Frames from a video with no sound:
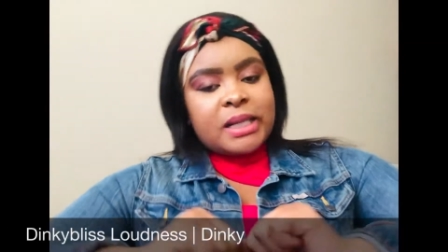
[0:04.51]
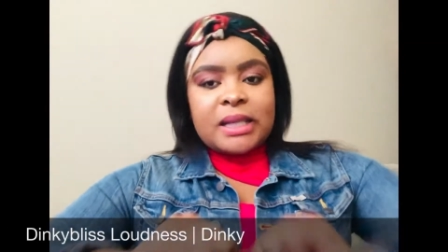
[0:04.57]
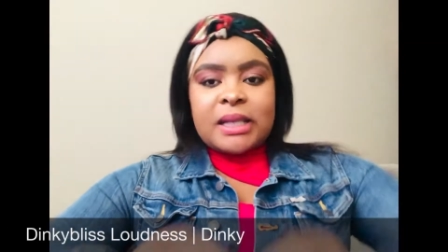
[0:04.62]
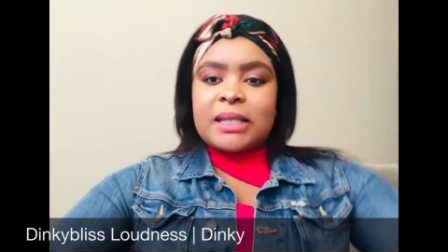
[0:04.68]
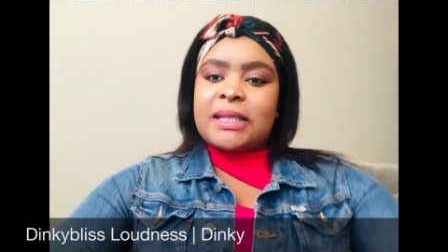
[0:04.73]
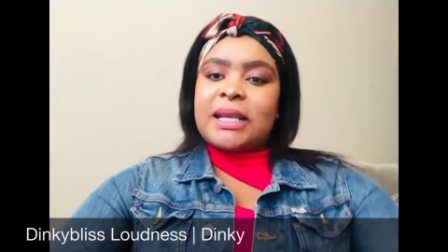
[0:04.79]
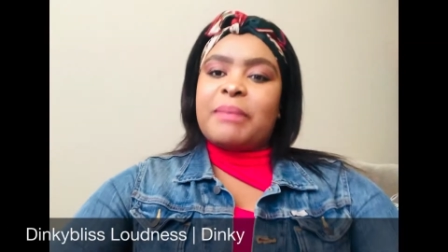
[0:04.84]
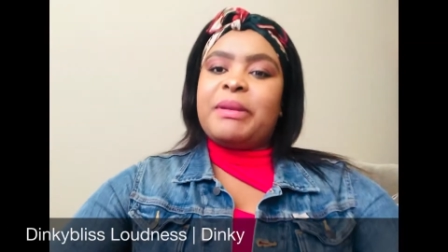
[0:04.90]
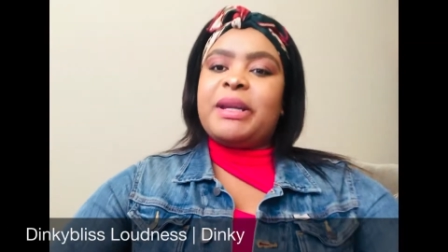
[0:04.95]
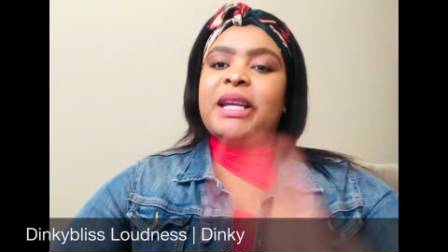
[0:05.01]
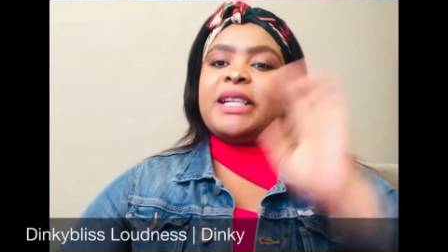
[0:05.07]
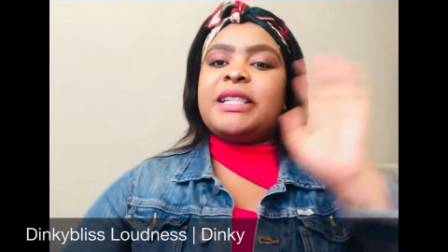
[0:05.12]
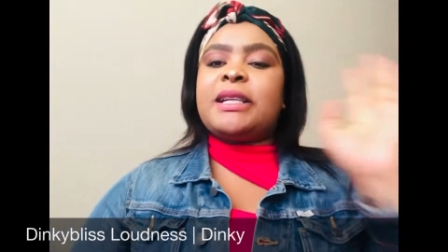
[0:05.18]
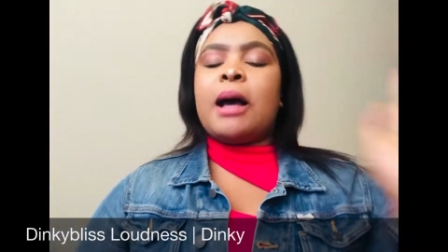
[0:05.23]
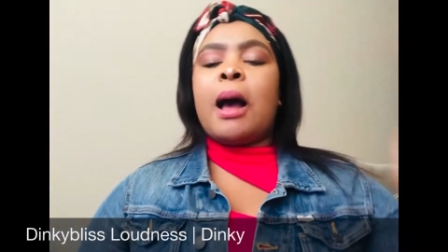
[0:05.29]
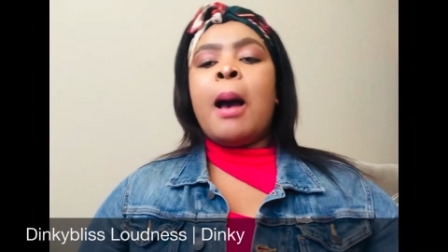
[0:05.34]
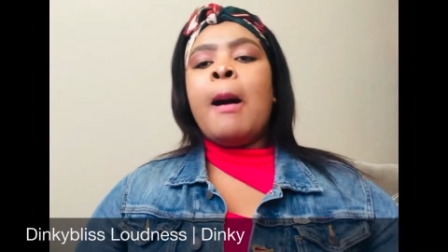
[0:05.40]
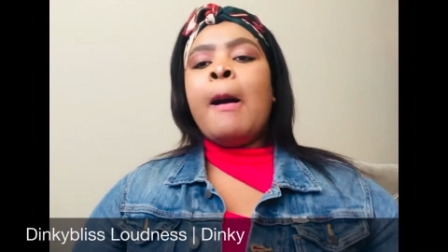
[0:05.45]
the
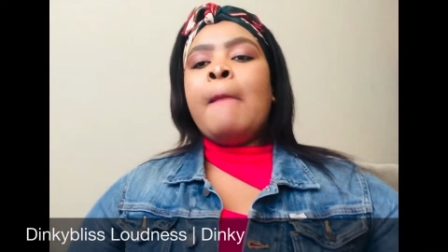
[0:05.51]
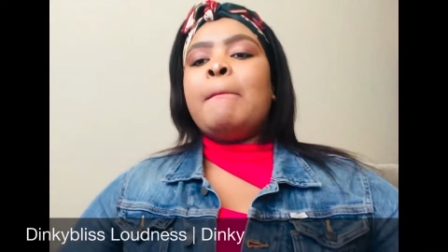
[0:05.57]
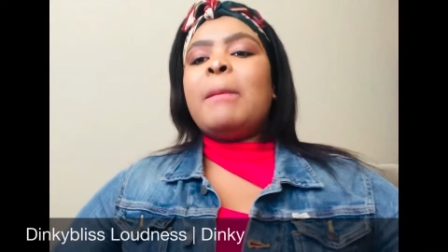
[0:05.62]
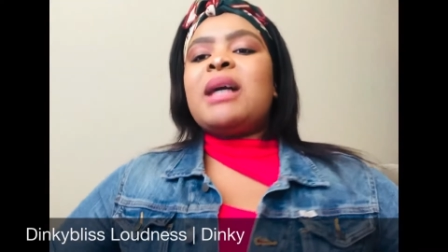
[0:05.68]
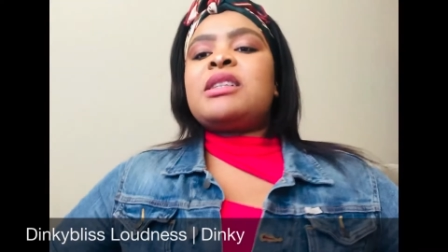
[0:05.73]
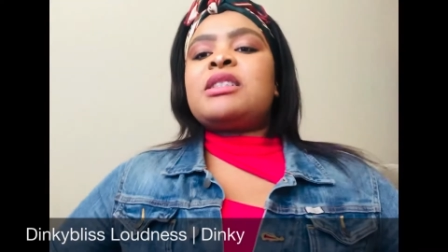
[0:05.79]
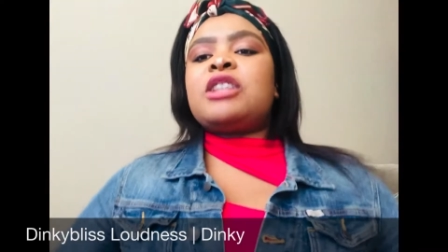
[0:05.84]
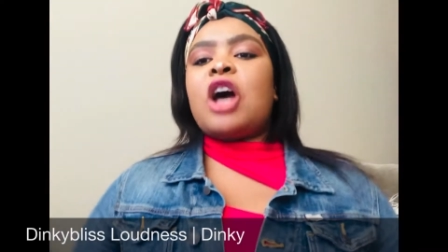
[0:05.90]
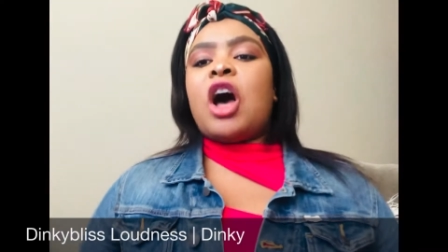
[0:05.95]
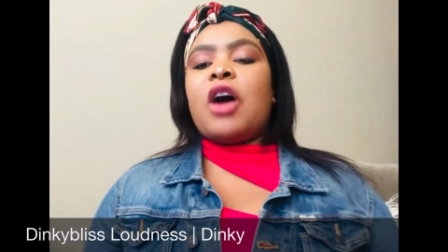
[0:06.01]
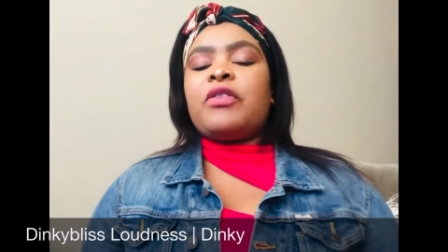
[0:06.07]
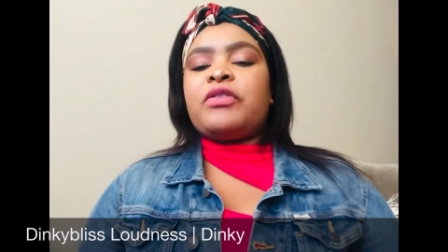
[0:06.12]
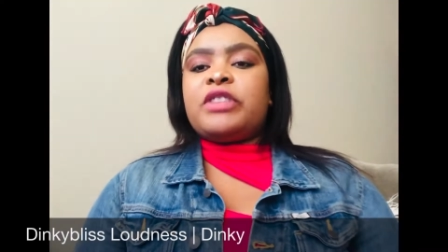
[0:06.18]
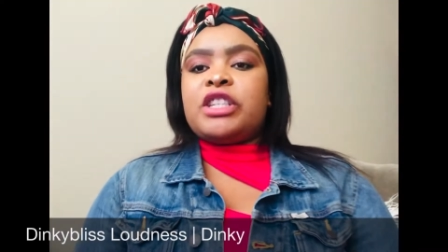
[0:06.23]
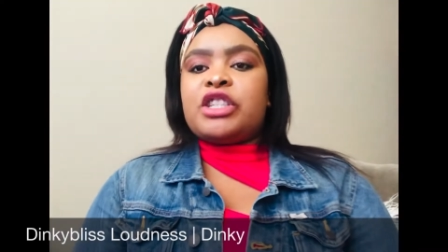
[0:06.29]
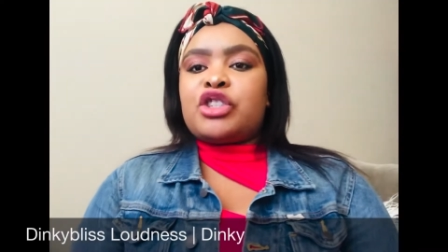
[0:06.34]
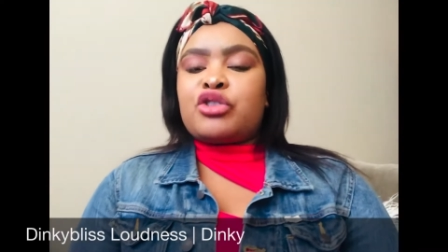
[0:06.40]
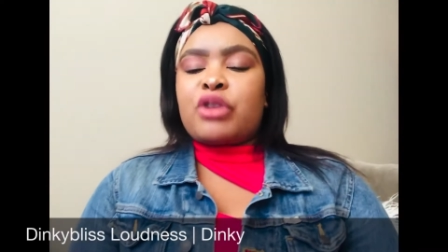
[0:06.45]
terminator, master of
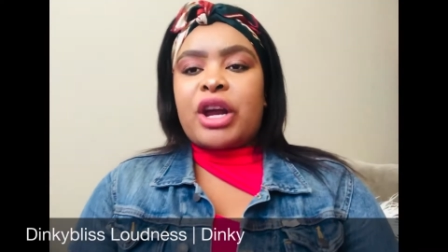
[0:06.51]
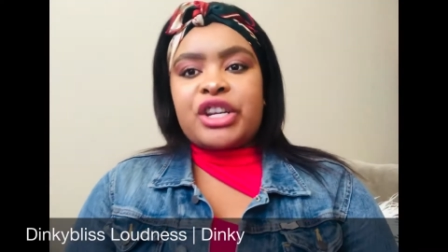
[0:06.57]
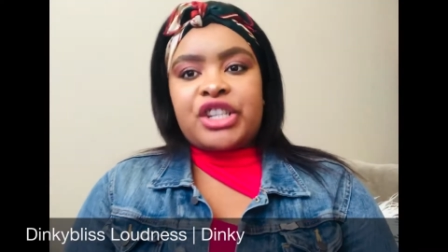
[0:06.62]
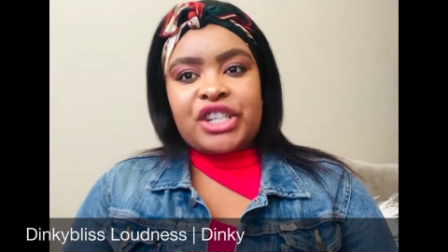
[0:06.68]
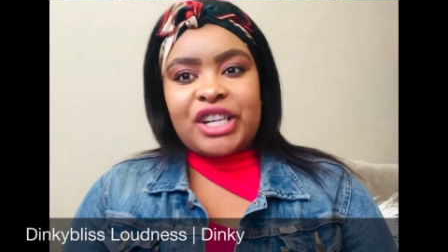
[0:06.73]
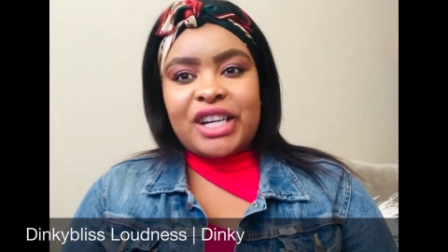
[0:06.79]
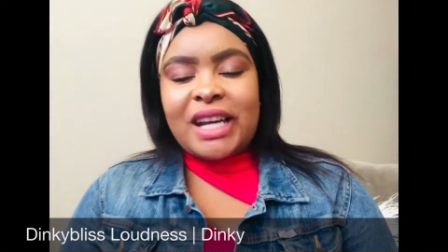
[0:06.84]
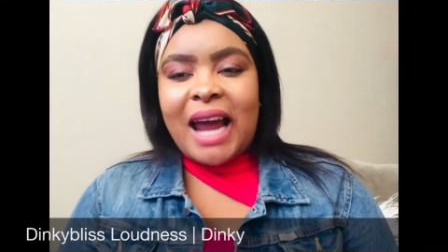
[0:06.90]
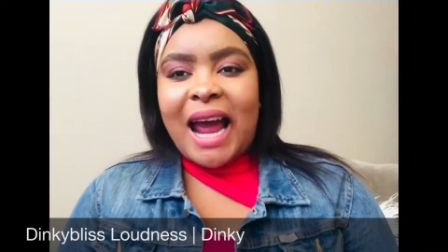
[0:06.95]
distraction.